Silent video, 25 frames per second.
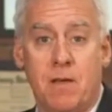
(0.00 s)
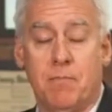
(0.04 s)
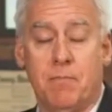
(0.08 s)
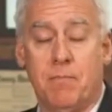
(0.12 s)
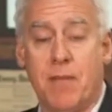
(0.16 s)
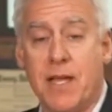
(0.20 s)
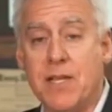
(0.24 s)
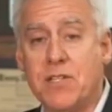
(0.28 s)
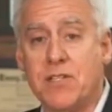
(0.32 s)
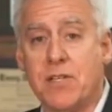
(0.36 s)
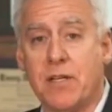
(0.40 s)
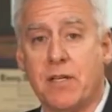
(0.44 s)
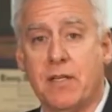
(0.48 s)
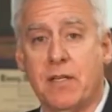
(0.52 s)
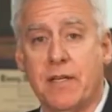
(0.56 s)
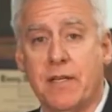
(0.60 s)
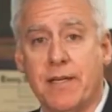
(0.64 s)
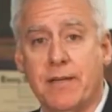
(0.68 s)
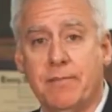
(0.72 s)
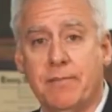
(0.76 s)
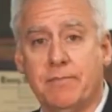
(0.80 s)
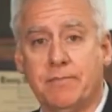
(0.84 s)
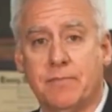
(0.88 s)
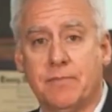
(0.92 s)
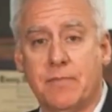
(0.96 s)

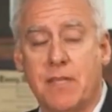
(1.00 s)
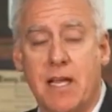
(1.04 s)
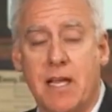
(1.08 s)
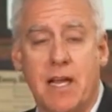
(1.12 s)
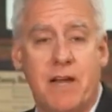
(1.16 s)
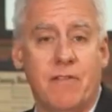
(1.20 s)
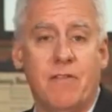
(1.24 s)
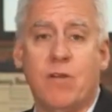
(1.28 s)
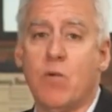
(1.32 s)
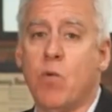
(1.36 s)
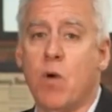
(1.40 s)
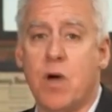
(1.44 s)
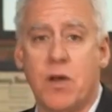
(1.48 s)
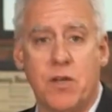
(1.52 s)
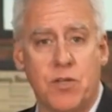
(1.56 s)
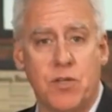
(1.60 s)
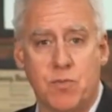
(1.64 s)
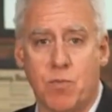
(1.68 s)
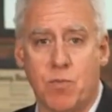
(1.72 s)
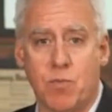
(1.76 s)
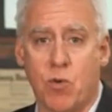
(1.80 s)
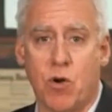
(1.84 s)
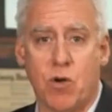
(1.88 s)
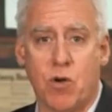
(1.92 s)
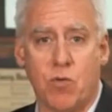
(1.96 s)
Basically, everyone is
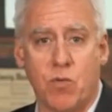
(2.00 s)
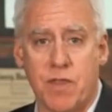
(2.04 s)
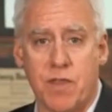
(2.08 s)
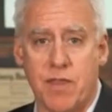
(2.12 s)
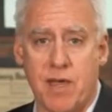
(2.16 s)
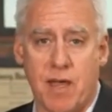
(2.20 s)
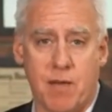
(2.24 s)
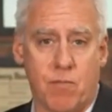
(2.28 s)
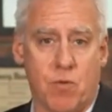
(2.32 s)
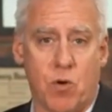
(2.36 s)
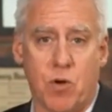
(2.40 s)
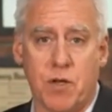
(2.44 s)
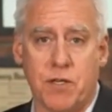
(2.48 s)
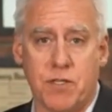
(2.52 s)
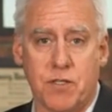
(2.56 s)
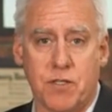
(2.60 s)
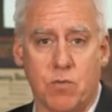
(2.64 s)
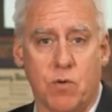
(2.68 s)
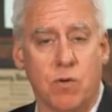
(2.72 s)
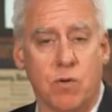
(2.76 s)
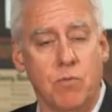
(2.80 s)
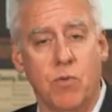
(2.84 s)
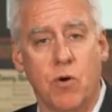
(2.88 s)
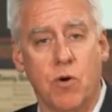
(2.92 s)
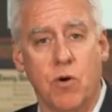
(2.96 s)
born with hemorrhoids.
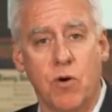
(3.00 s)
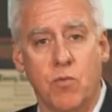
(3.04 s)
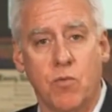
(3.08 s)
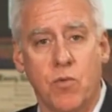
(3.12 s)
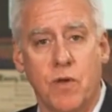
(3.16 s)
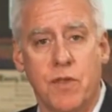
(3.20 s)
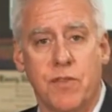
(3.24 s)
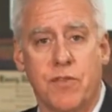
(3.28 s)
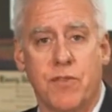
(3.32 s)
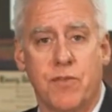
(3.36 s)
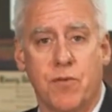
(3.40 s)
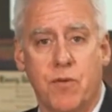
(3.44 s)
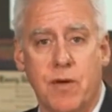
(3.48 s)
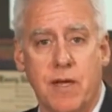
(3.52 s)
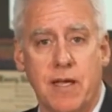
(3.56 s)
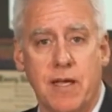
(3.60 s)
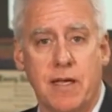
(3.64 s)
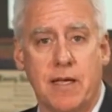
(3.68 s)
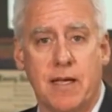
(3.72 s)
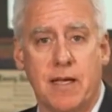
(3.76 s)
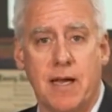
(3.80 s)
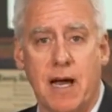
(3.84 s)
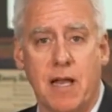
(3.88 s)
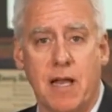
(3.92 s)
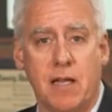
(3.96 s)
We're born with 3
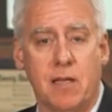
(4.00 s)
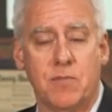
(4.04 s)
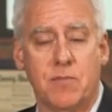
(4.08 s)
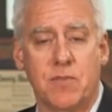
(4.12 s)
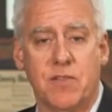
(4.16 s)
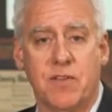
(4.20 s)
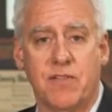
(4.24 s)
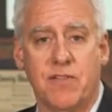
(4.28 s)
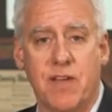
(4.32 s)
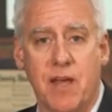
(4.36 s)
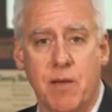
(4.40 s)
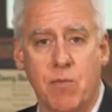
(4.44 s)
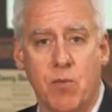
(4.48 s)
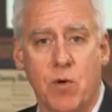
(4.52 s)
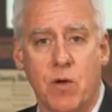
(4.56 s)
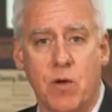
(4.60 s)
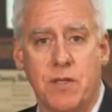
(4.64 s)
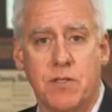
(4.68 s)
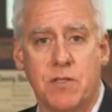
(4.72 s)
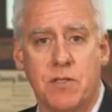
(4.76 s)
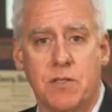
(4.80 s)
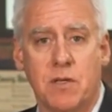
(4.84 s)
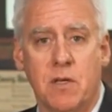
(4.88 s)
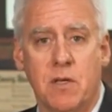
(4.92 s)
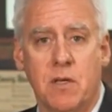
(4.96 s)
columns of
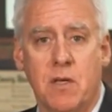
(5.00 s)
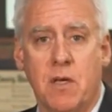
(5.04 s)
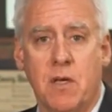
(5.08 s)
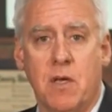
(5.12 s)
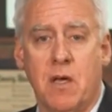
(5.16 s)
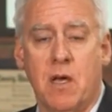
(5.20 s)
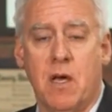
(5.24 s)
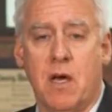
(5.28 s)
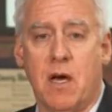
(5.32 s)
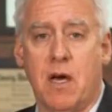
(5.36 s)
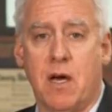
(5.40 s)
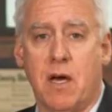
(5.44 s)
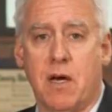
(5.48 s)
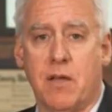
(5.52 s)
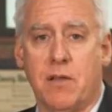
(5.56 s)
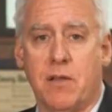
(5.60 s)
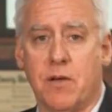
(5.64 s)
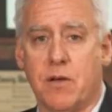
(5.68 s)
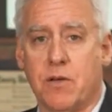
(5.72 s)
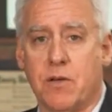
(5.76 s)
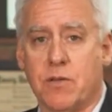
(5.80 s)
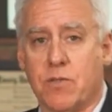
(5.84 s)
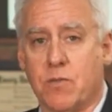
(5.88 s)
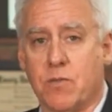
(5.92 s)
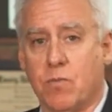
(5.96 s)
hemorrhoids.
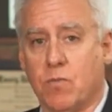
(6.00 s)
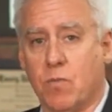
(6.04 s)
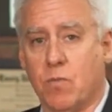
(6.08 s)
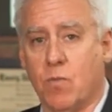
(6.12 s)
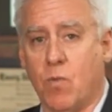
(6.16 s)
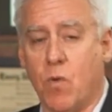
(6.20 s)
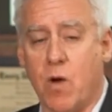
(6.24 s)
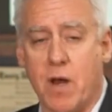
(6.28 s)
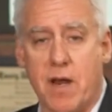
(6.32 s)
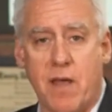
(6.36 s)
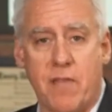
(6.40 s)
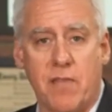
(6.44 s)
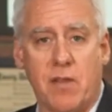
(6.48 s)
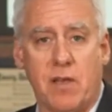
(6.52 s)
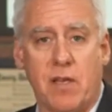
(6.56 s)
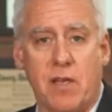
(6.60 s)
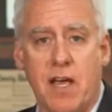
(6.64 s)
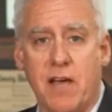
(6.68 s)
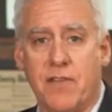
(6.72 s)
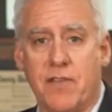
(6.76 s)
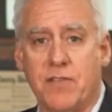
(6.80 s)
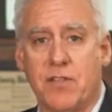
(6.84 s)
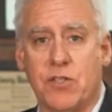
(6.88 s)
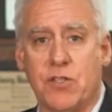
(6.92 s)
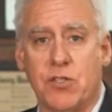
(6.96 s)
There's 1 on the
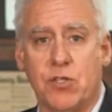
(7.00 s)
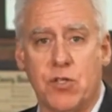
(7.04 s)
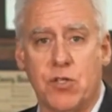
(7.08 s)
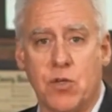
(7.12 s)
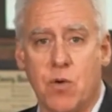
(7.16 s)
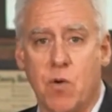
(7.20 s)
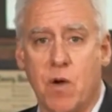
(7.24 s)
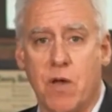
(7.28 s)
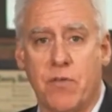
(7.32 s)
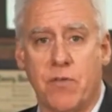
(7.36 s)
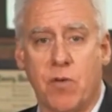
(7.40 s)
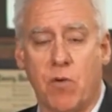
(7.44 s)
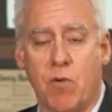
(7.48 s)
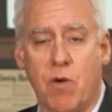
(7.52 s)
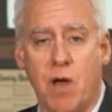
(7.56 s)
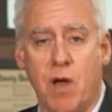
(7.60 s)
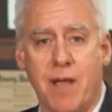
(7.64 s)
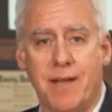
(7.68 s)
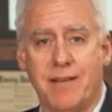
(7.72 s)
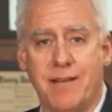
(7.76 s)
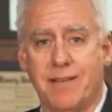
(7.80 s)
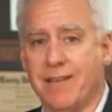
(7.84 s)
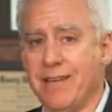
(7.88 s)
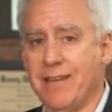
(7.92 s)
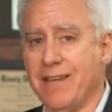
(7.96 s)
left and 2 on the
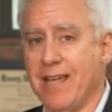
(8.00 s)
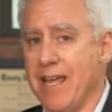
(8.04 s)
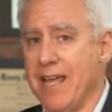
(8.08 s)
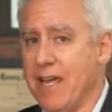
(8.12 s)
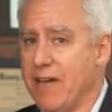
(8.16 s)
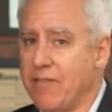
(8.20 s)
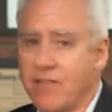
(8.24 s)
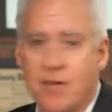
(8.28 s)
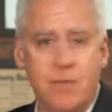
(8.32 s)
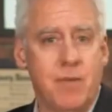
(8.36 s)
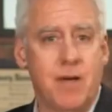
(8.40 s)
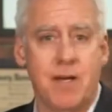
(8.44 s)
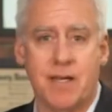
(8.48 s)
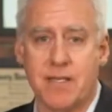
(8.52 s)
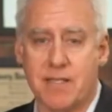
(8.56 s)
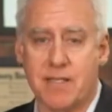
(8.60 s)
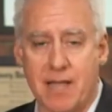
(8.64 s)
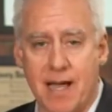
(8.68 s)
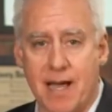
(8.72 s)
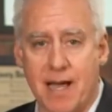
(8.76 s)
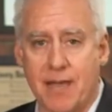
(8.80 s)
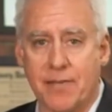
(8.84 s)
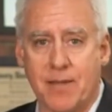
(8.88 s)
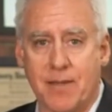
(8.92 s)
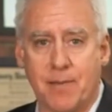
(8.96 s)
right, and everybody's
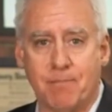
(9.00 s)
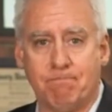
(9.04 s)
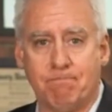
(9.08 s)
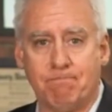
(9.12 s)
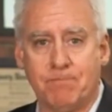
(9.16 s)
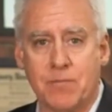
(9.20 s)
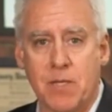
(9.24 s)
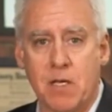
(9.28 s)
got them.